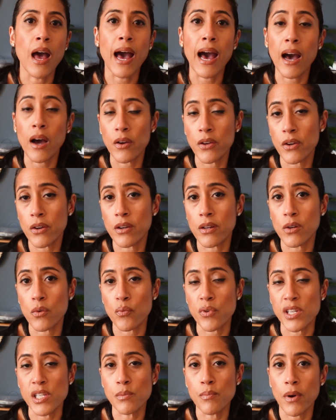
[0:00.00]
how you're going to
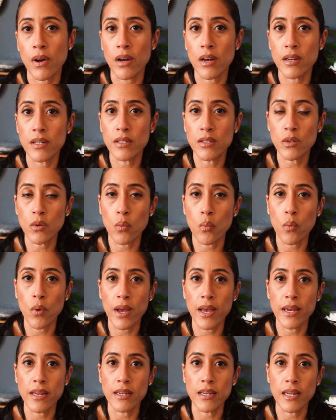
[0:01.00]
respond
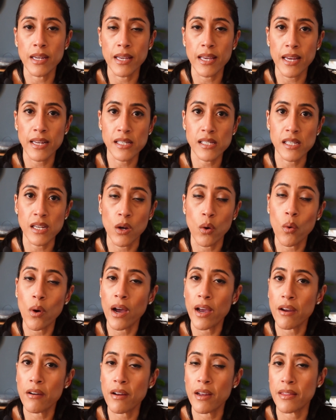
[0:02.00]
when guests
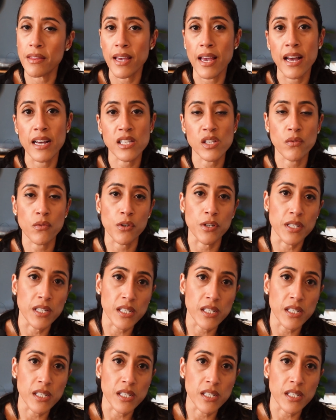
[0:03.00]
inquire and they ask for a